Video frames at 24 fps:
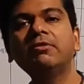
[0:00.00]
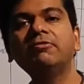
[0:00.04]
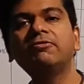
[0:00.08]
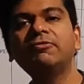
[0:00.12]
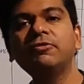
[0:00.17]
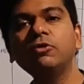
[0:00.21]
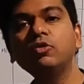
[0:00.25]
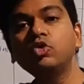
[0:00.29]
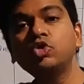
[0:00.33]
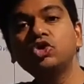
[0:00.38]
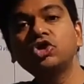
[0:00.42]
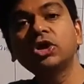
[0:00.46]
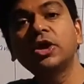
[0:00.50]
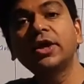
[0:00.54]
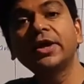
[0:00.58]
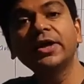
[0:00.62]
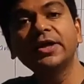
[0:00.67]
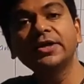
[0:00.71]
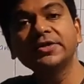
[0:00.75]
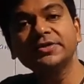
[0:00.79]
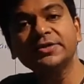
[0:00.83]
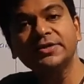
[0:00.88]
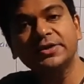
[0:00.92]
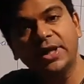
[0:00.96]
future
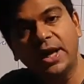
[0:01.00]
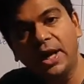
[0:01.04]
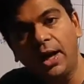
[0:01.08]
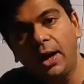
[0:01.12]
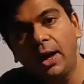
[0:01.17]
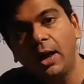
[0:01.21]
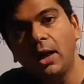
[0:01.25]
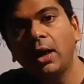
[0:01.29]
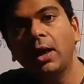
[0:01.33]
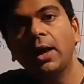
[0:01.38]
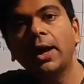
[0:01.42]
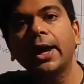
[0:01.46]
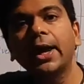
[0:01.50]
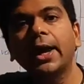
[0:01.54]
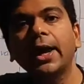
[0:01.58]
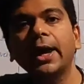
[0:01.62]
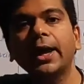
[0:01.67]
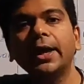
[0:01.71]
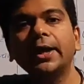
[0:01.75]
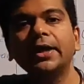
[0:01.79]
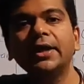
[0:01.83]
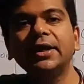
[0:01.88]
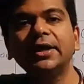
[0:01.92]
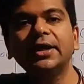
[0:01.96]
is the
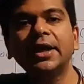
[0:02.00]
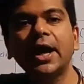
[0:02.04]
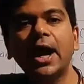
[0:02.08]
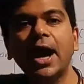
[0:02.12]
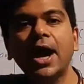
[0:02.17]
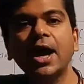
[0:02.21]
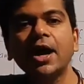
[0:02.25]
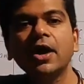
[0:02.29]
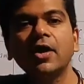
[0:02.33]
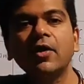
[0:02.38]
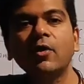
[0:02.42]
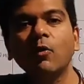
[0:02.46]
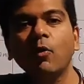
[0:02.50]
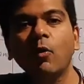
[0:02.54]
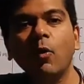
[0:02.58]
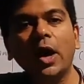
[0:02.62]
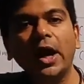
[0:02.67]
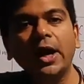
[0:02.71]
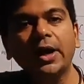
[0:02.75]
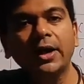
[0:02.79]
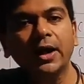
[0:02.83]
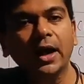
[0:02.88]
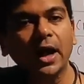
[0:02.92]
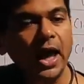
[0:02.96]
entire
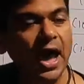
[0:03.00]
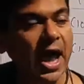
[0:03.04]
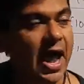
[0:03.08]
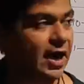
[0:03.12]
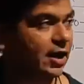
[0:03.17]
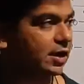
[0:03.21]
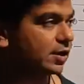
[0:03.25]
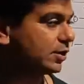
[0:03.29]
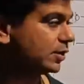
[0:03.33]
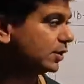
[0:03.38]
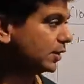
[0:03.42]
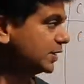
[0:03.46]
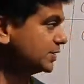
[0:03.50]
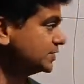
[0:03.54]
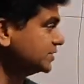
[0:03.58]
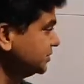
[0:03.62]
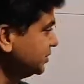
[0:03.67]
1 lakh, isn't